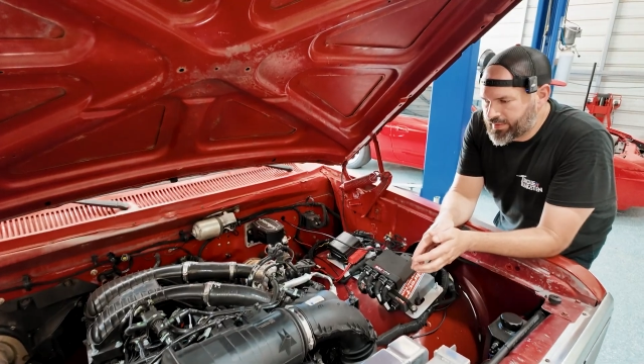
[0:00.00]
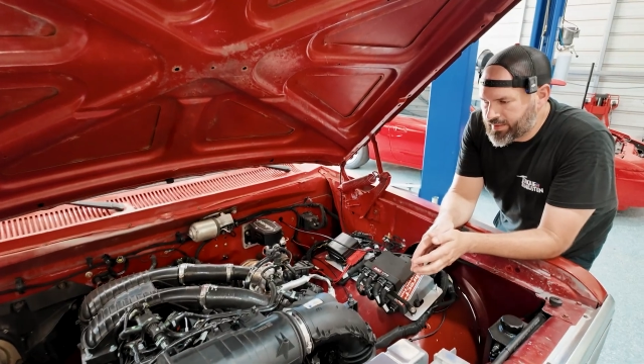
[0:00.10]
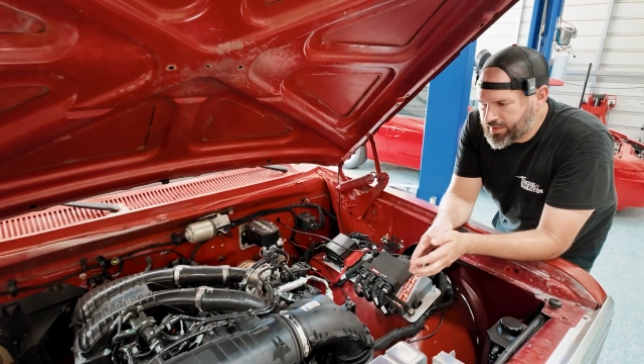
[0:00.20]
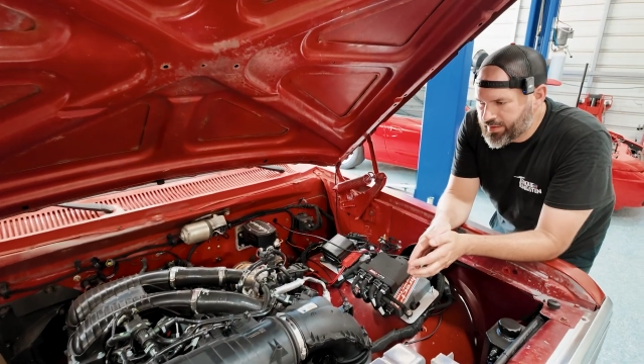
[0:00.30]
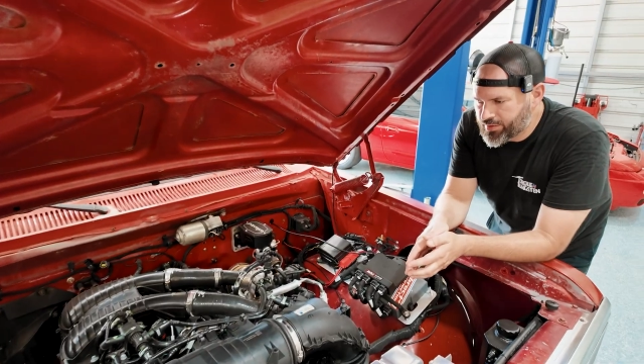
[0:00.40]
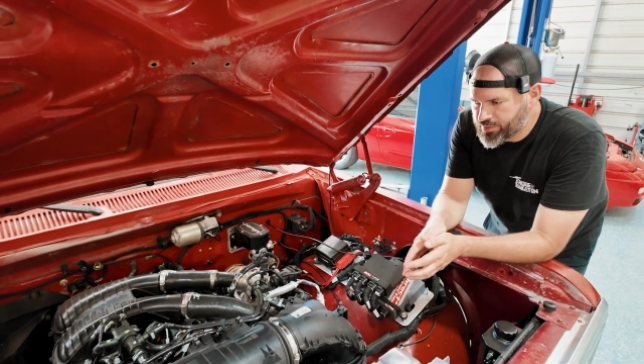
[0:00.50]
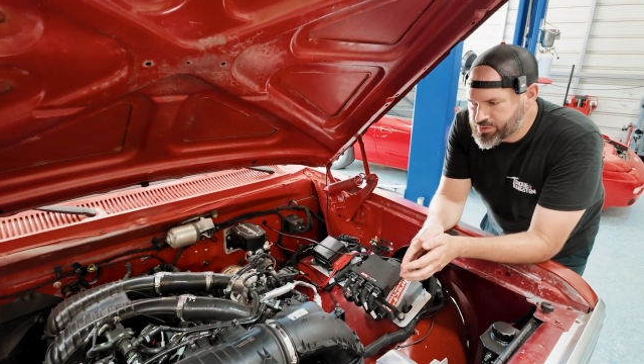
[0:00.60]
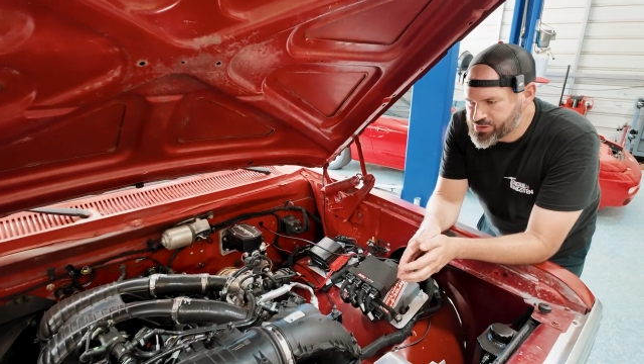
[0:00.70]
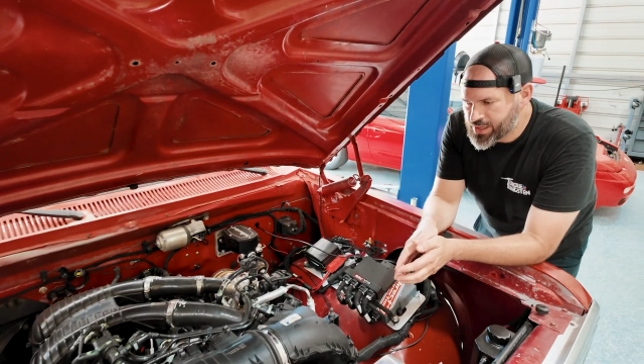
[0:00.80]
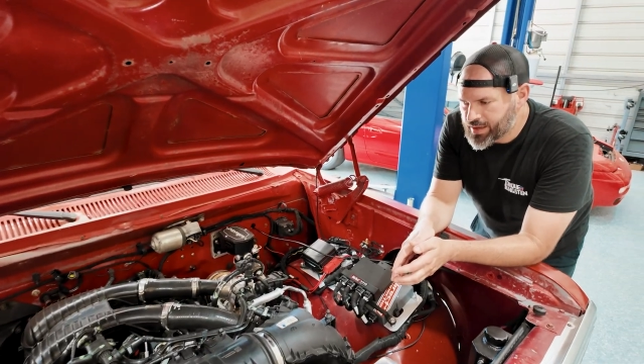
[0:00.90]
Like they did a
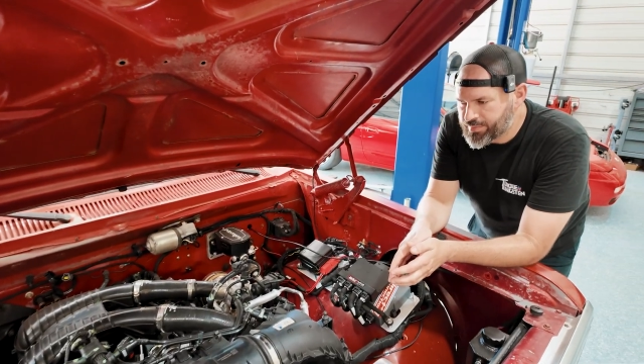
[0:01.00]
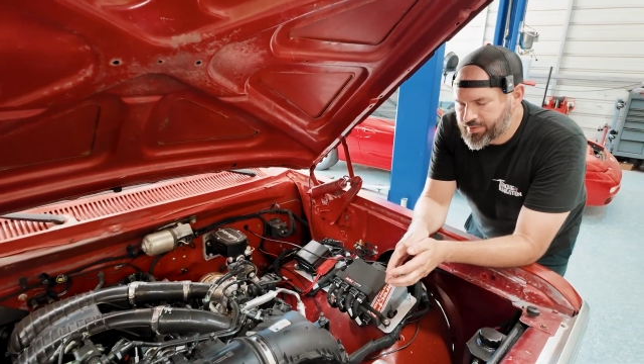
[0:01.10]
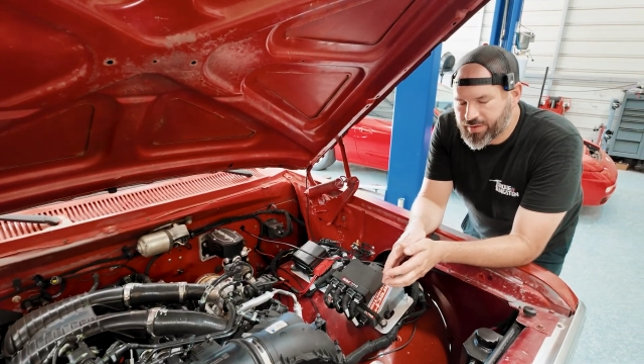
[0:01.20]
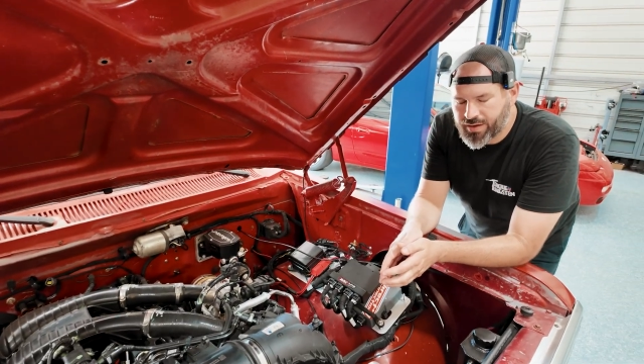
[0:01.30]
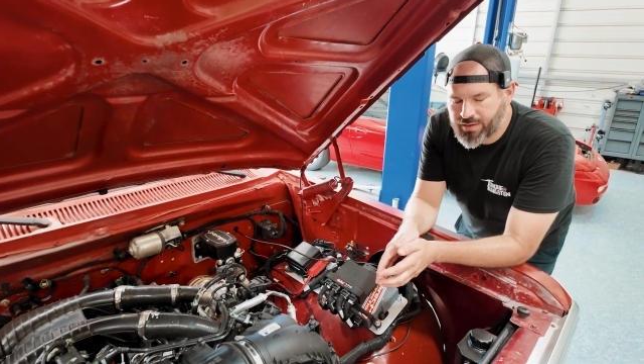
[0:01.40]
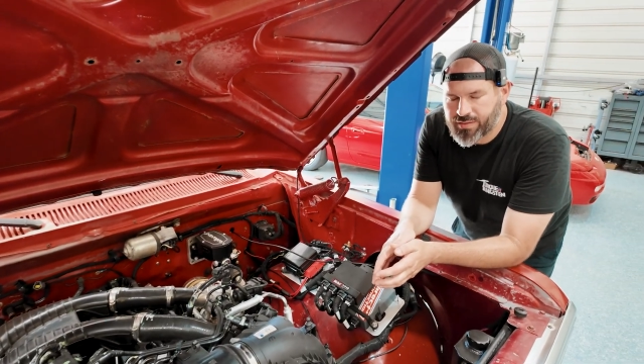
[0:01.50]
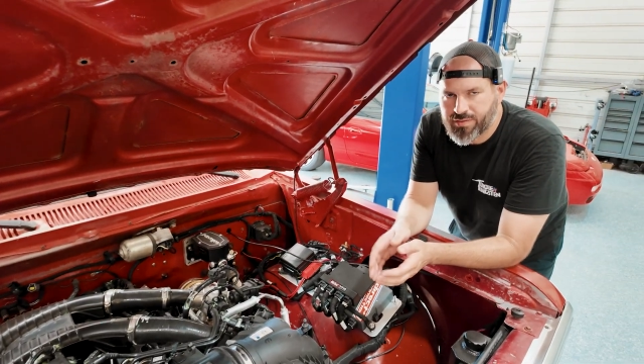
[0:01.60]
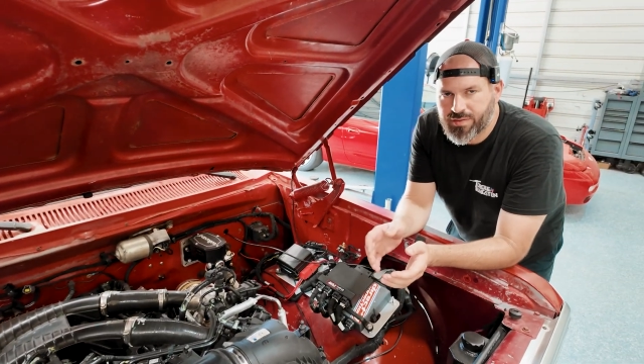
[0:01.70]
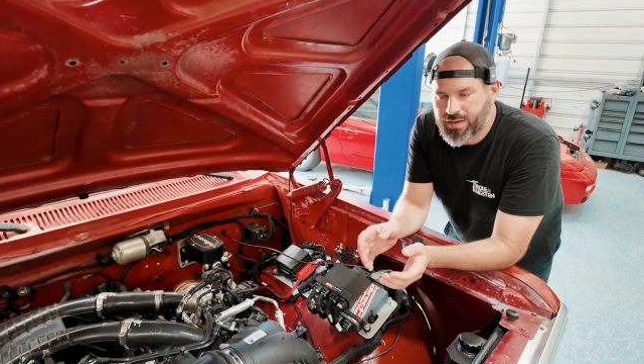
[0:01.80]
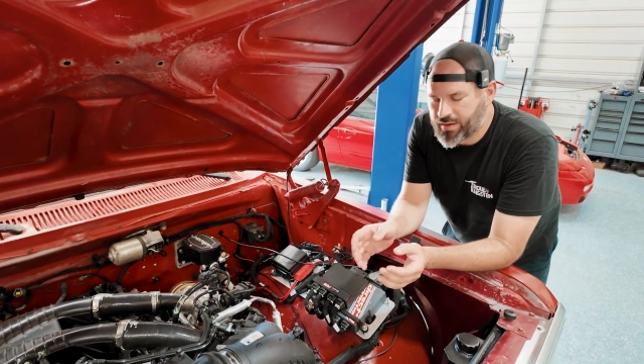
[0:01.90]
good job designing
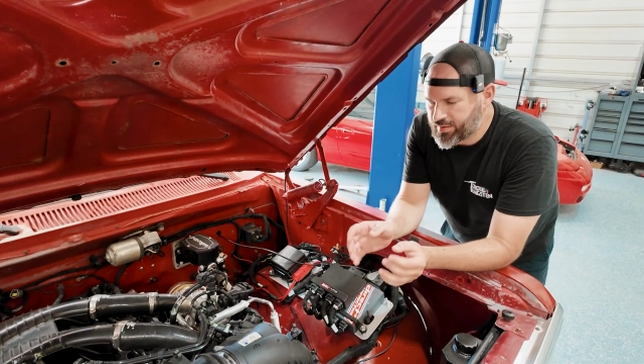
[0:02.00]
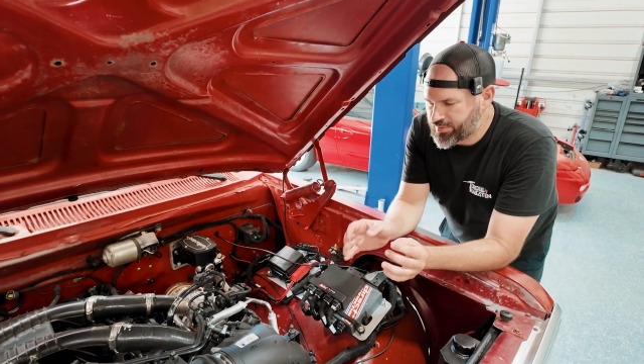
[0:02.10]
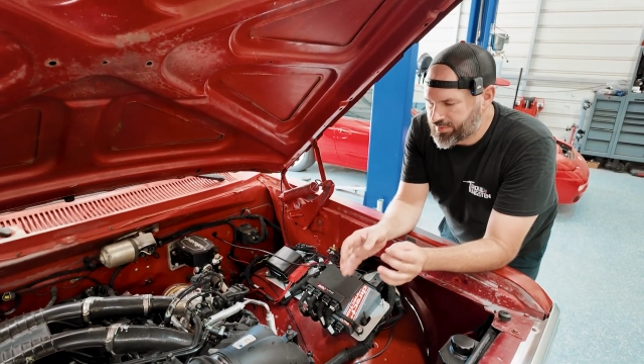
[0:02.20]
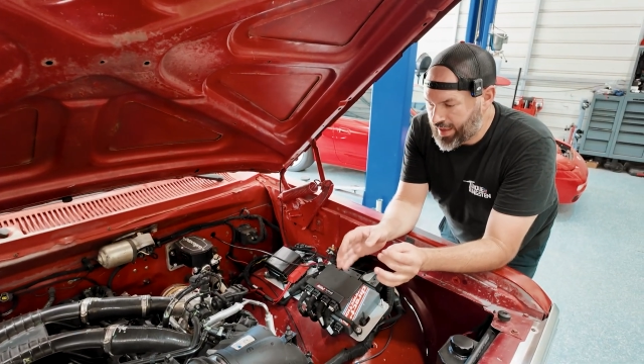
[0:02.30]
this thing.